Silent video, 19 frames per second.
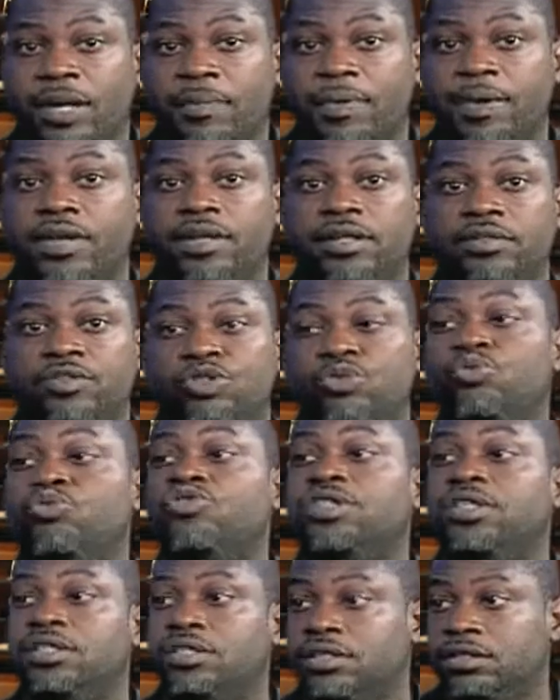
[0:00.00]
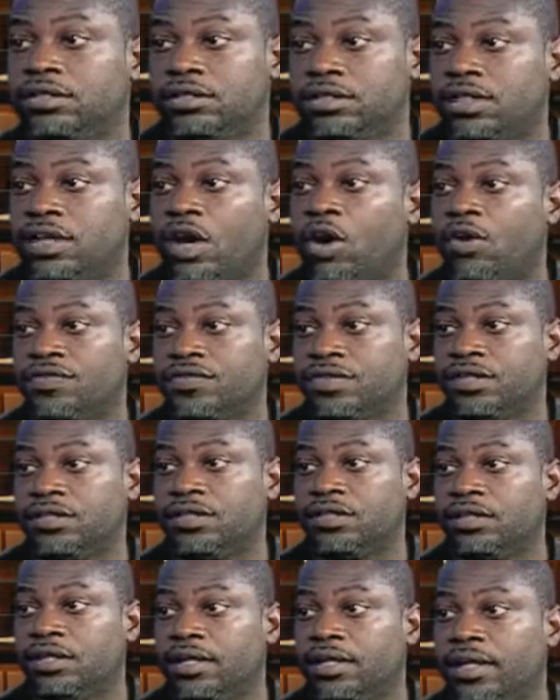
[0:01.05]
to play two seasons in the off
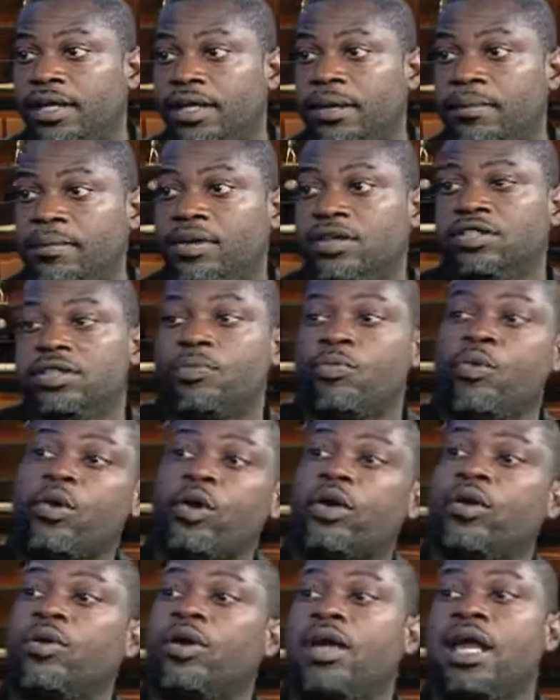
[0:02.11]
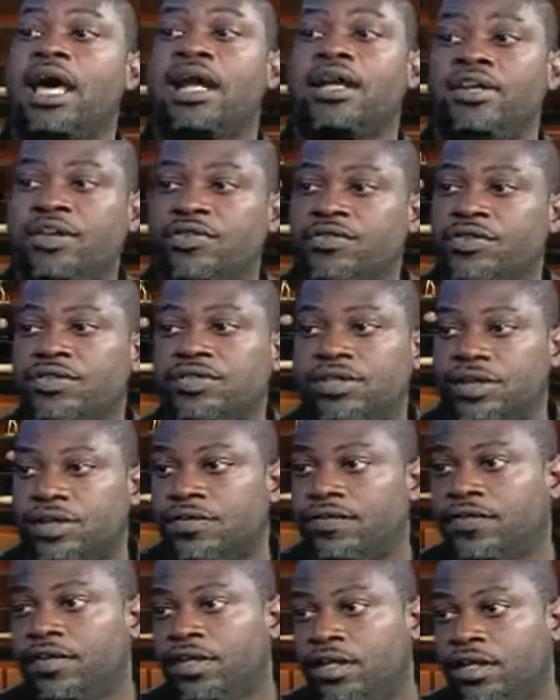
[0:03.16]
season because I'm working on a lot of different stuff.
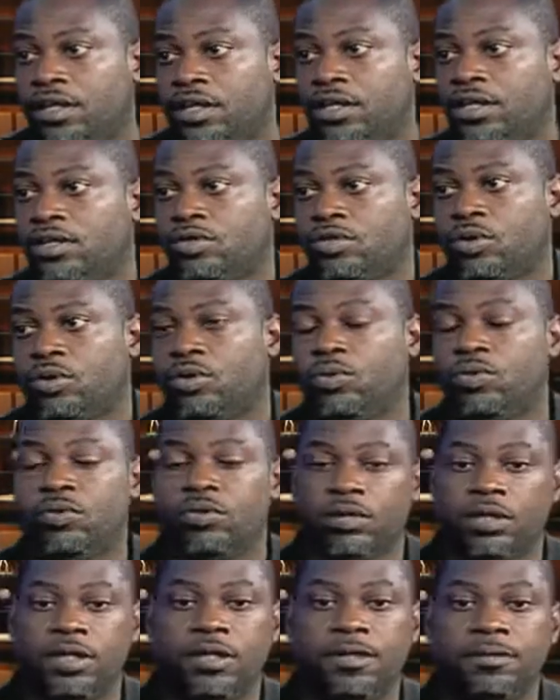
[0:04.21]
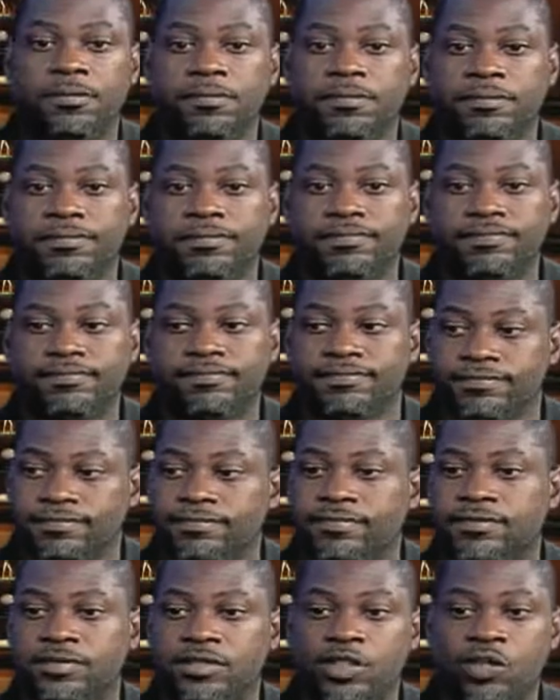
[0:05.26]
So um,
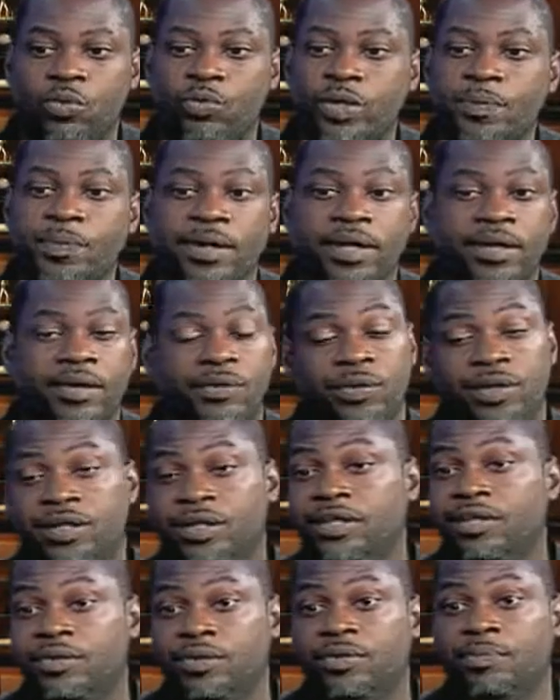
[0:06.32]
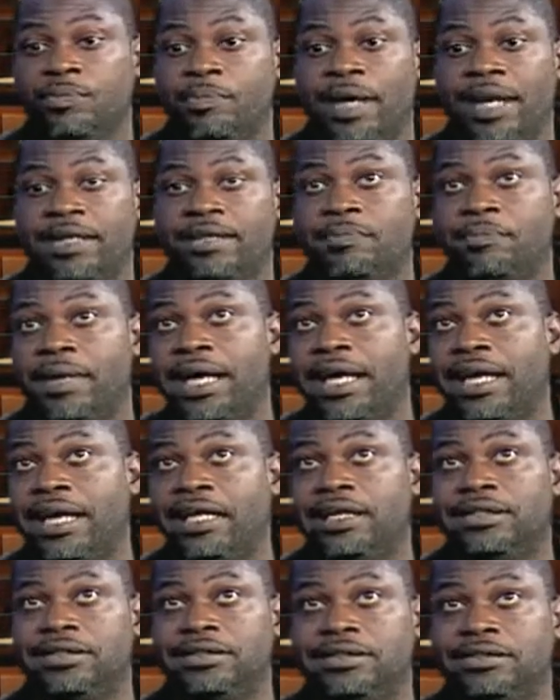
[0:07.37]
you know, we played we by
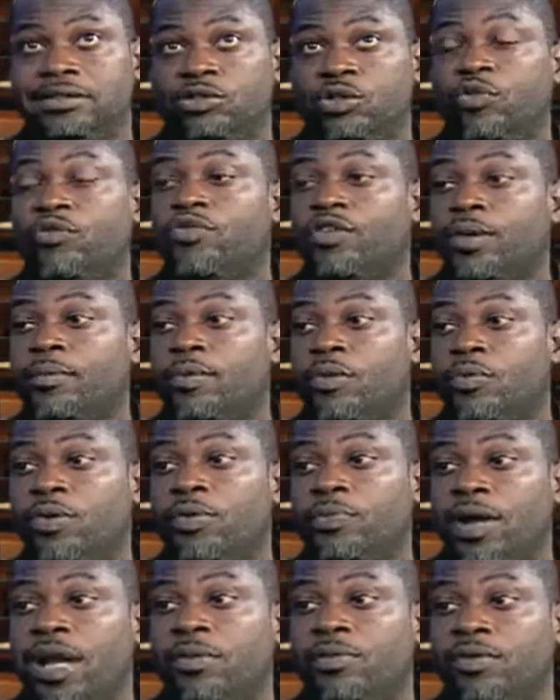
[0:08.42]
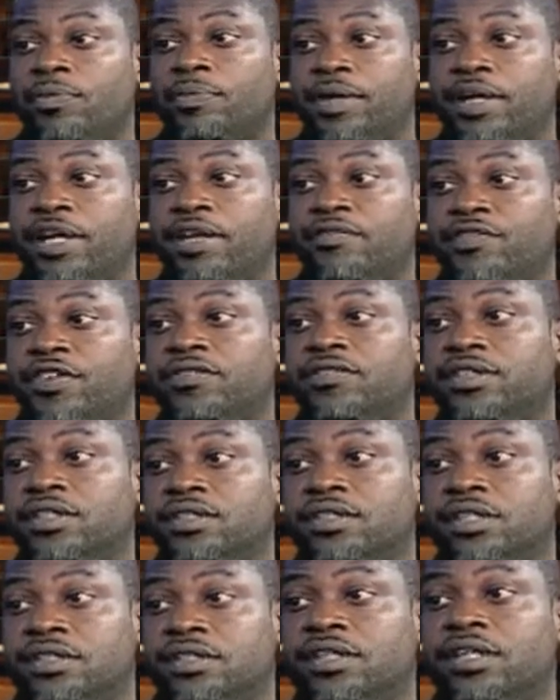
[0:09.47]
by November we probably would have played 50 to
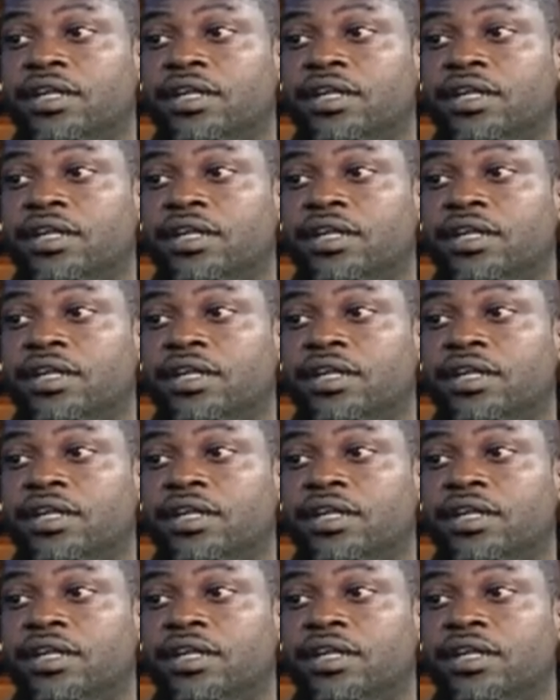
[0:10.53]
60